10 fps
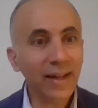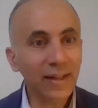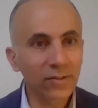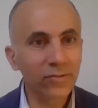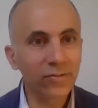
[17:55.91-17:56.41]

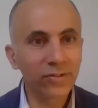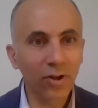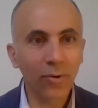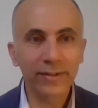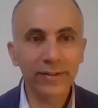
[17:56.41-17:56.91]
narratives, you
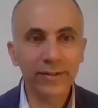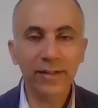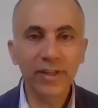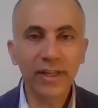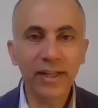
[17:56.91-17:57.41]
know, and,
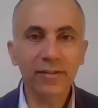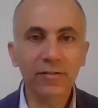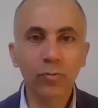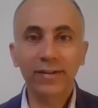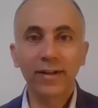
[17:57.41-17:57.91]
and
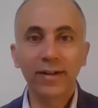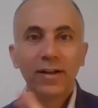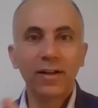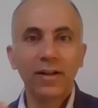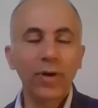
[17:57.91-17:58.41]
feelings, where
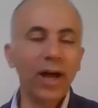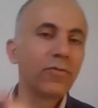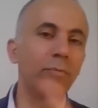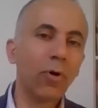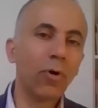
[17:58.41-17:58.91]
you
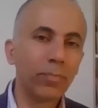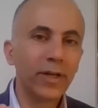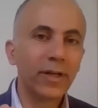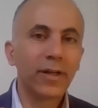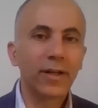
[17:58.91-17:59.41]
have the Pope
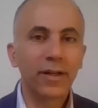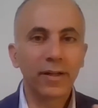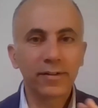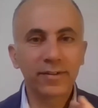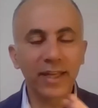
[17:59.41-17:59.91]

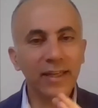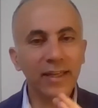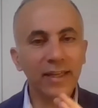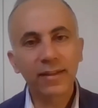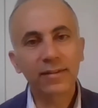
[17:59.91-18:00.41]
uh,
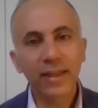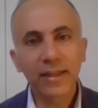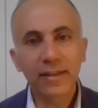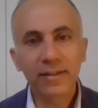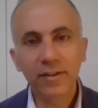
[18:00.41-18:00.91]
taking
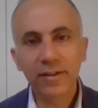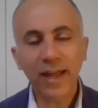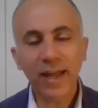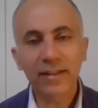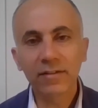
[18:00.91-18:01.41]
taking the
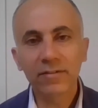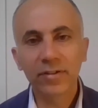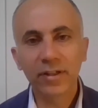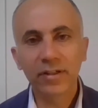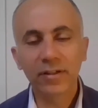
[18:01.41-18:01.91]
narrative
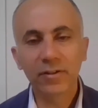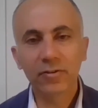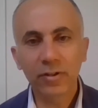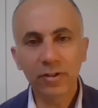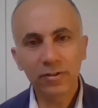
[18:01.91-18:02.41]
uh,
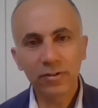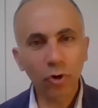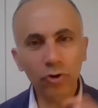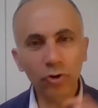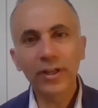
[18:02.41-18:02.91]

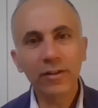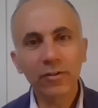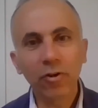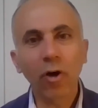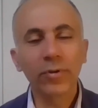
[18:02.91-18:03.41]
totally
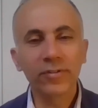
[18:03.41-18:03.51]
in the